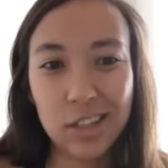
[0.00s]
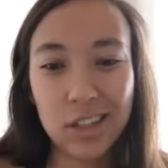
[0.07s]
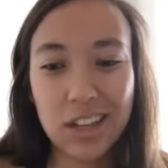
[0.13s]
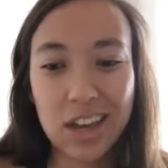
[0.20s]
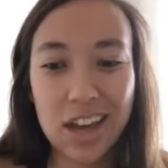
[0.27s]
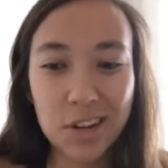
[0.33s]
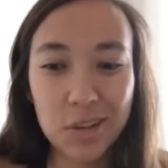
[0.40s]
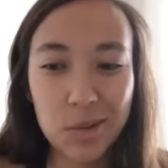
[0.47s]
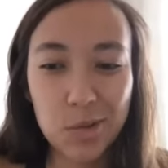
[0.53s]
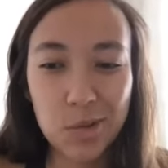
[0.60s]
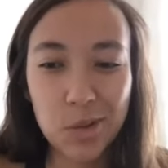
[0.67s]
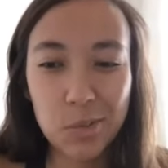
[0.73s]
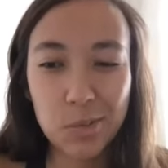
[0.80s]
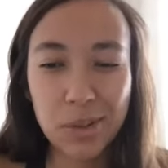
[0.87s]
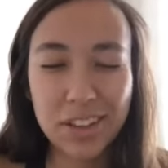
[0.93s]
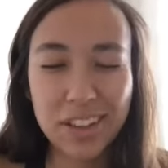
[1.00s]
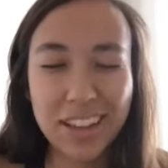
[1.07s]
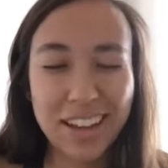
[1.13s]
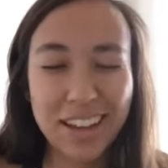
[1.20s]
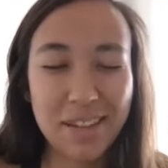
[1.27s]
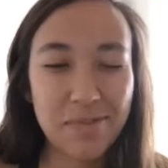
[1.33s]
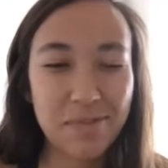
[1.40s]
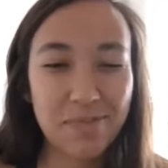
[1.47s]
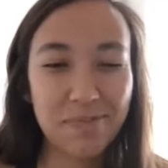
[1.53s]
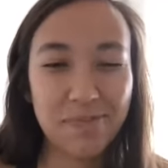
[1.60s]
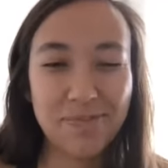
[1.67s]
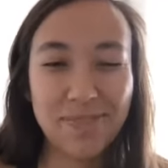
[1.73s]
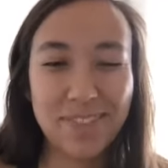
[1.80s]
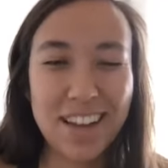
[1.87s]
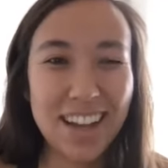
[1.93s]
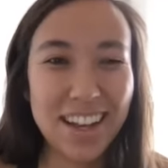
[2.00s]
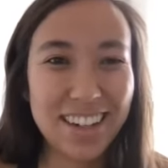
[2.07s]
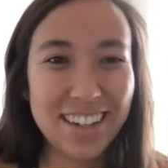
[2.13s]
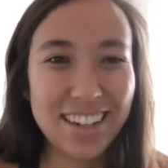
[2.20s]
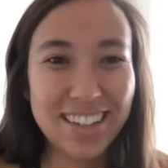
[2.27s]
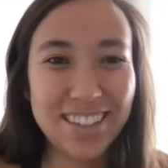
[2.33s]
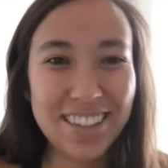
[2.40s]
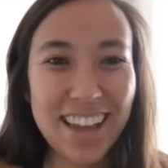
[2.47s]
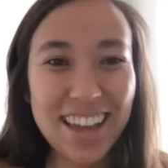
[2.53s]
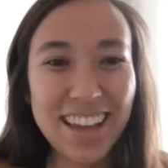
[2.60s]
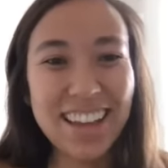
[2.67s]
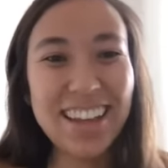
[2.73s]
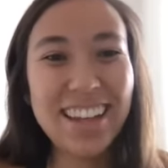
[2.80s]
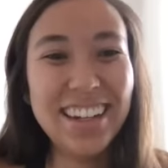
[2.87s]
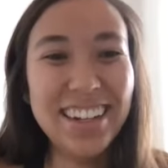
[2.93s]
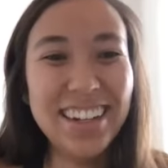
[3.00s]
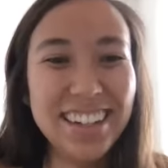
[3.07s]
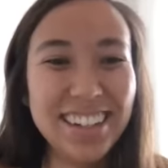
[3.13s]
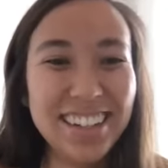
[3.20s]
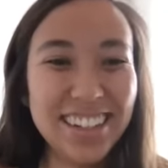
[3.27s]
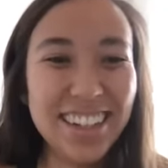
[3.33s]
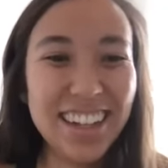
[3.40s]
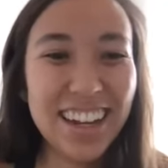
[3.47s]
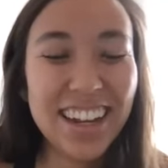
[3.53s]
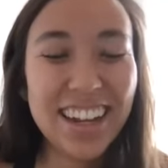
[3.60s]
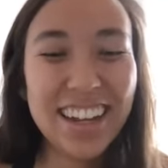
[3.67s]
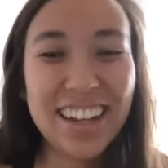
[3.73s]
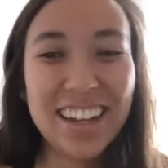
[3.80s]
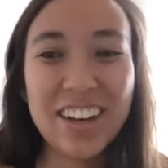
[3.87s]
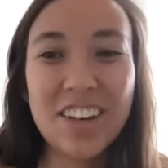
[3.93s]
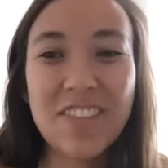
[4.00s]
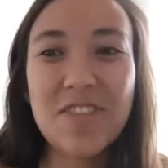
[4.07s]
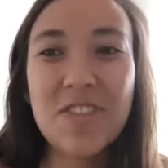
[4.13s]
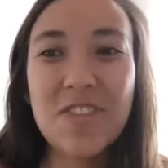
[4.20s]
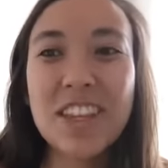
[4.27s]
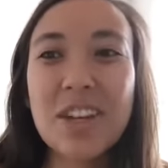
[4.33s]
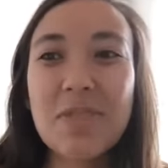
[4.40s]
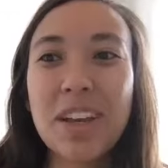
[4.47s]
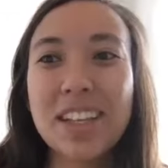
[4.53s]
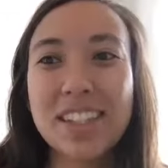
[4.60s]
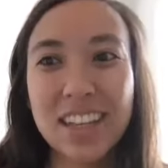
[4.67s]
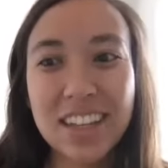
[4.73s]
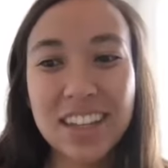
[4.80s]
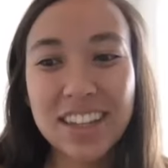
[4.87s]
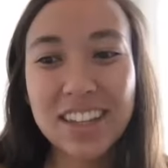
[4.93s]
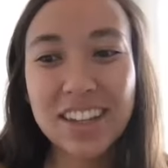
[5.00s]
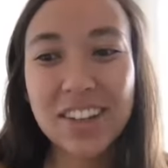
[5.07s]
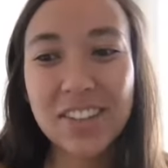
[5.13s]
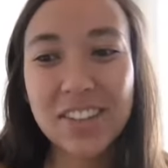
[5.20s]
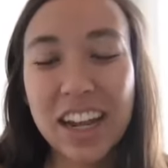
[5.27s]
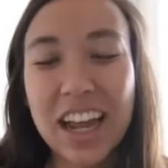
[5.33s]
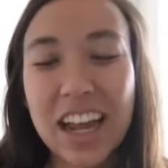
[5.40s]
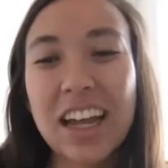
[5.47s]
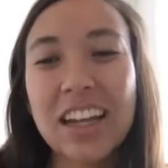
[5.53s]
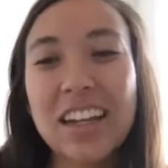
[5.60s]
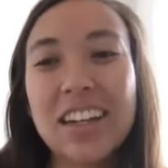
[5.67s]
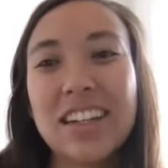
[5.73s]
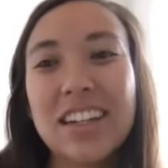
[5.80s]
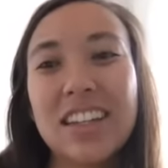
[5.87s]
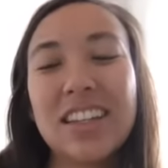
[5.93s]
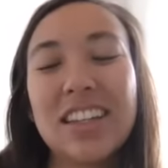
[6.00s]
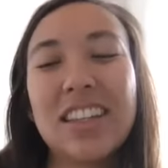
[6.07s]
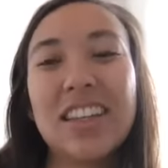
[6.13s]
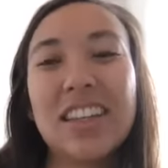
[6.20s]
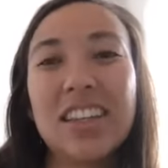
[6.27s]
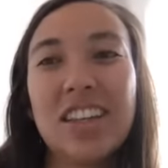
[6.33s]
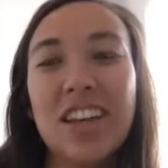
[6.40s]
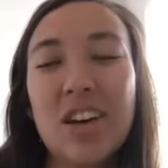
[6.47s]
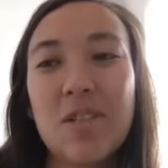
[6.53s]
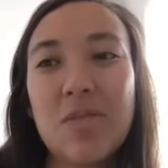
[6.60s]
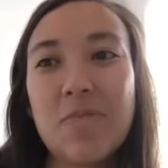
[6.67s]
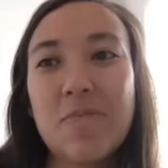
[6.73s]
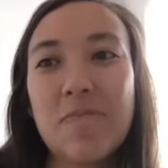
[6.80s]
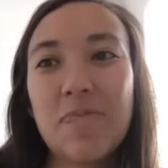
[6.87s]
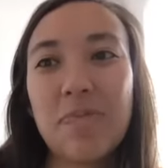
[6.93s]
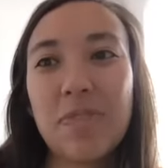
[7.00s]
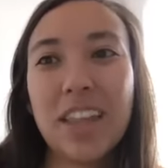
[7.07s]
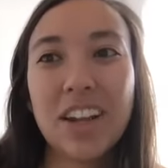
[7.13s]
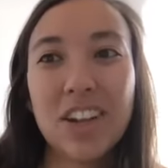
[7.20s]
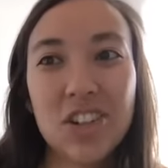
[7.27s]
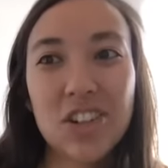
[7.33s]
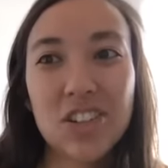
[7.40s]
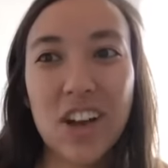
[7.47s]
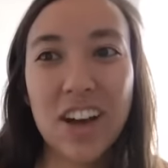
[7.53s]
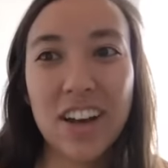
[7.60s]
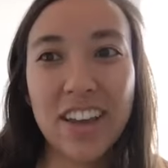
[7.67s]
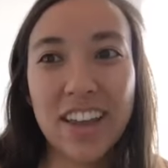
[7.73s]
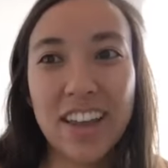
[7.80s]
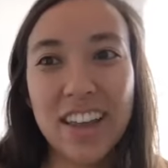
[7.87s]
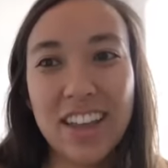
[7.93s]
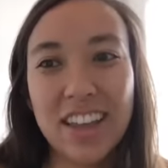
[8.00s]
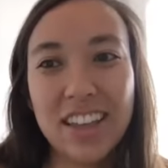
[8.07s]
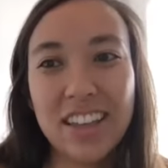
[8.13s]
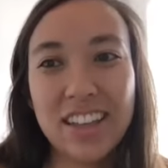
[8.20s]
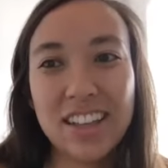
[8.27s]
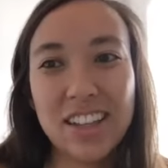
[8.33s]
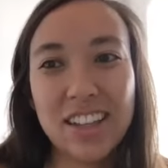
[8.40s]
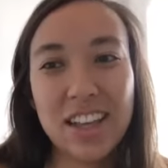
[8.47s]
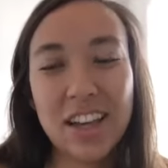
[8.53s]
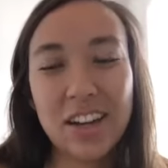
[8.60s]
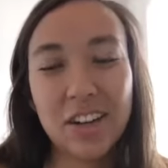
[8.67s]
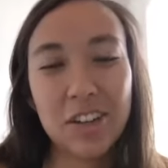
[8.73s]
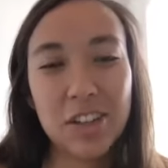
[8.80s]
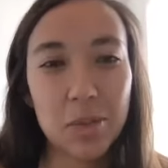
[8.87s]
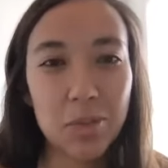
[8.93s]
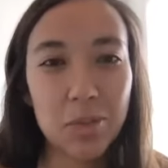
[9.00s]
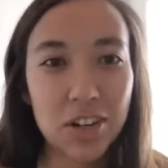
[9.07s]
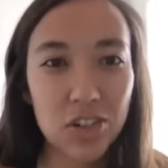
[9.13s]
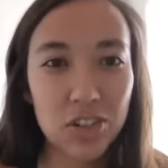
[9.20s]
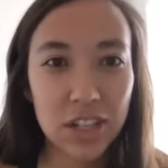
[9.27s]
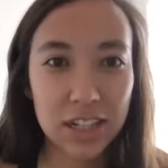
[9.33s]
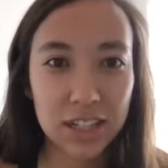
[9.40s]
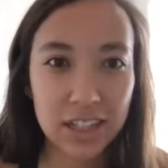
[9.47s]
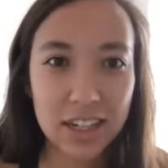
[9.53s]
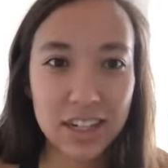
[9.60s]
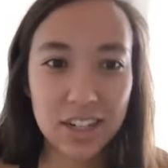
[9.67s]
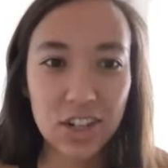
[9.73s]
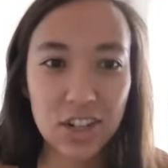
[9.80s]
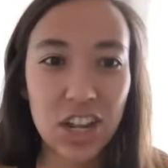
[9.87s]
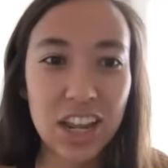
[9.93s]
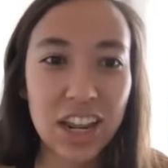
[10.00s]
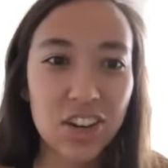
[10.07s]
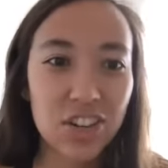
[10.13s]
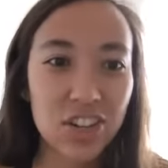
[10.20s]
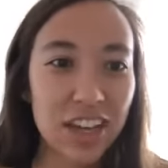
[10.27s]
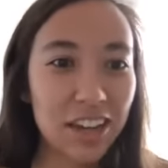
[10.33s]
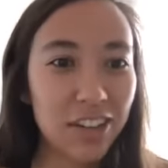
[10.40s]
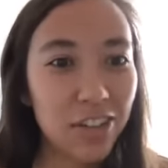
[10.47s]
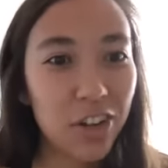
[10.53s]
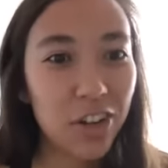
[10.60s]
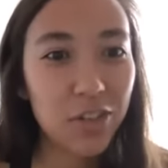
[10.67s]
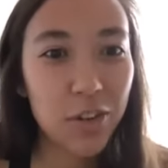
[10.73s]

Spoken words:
kind of cool, but like not going to do that. But then in my second year, when I had the lectures on it, I don't know, something just like clicked and changed. And I don't know if